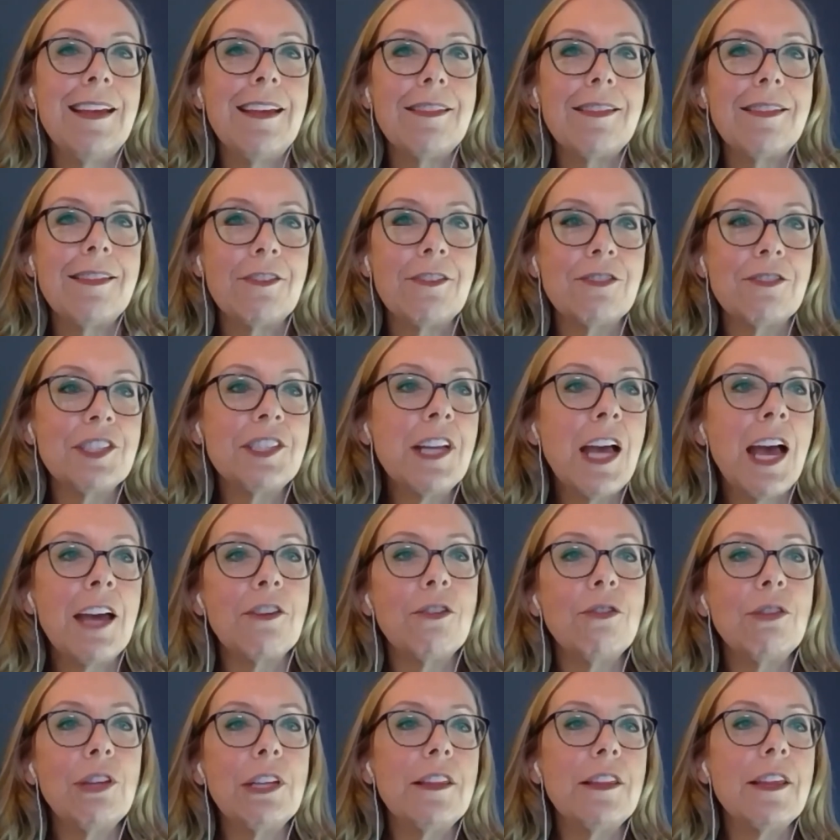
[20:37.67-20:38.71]
there's not
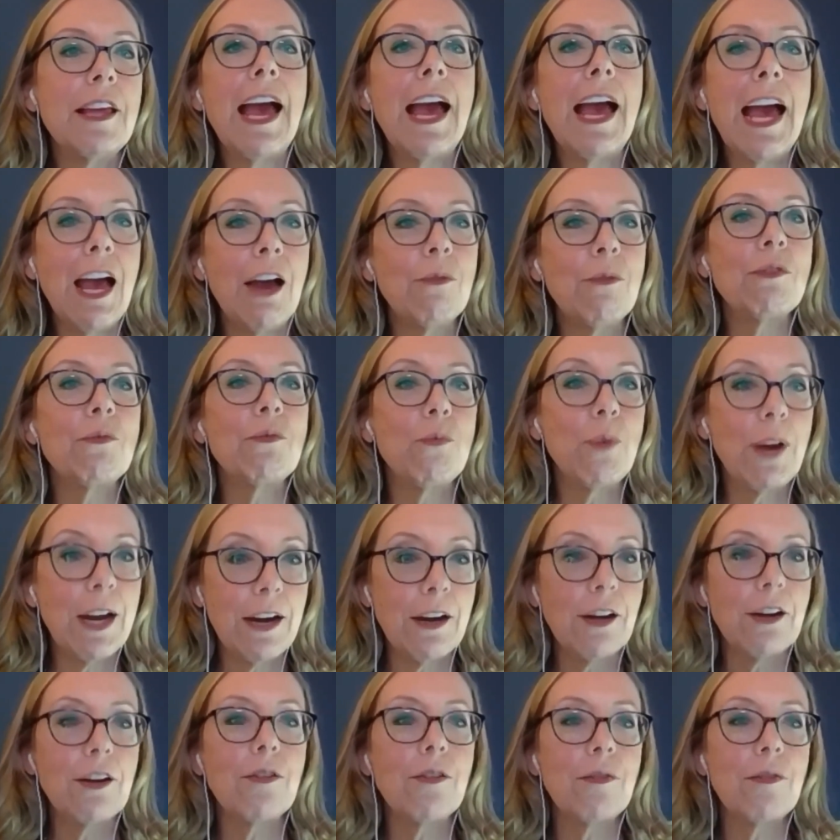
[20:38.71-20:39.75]
only the how and
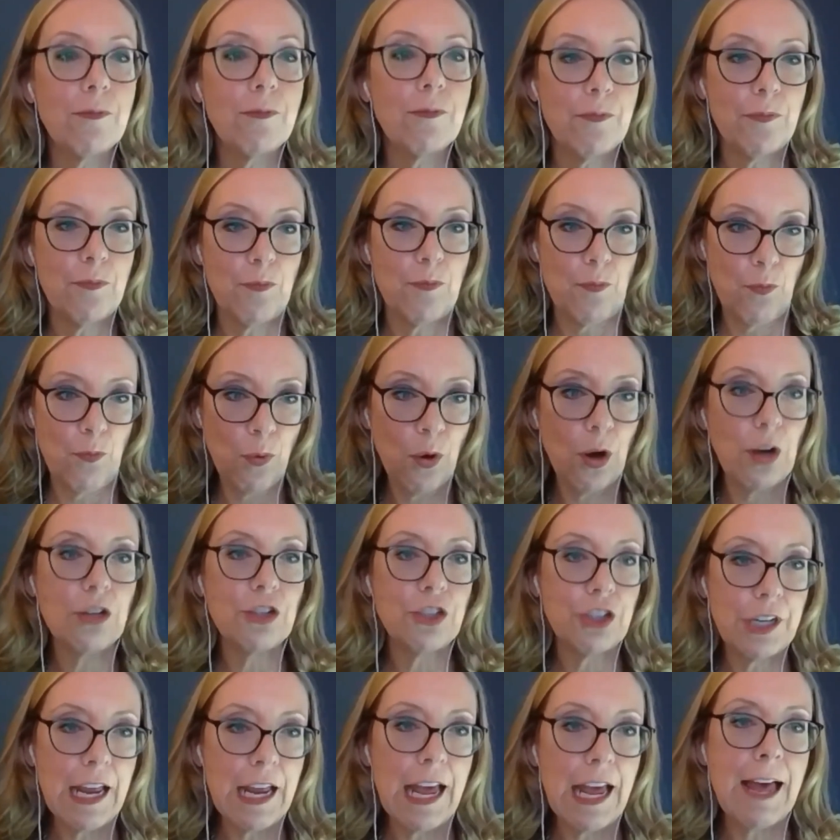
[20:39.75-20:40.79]
where work
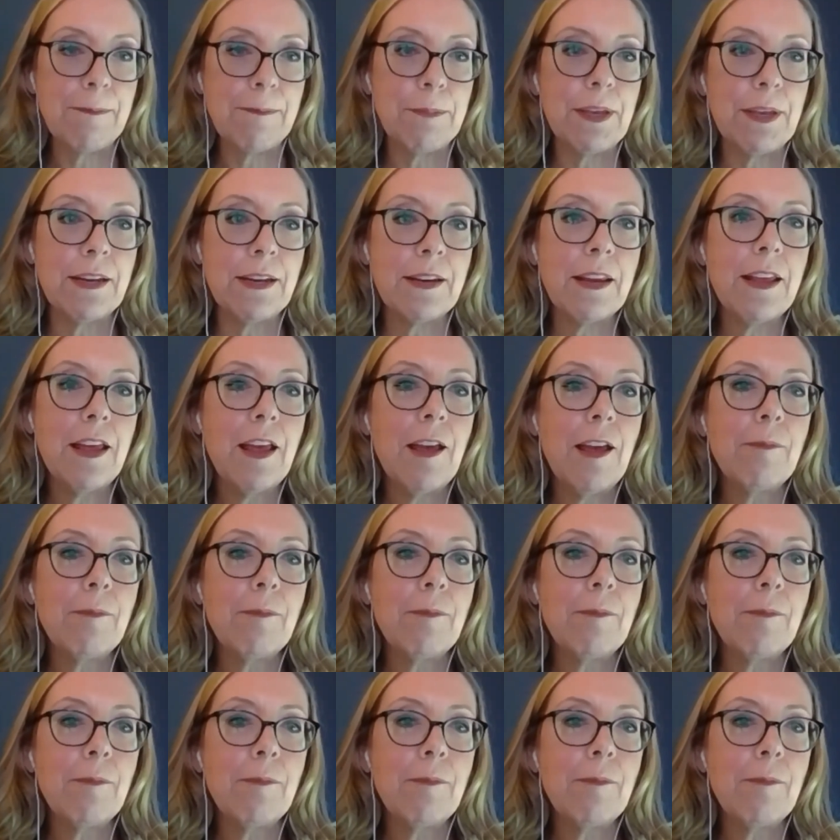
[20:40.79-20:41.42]
should happen,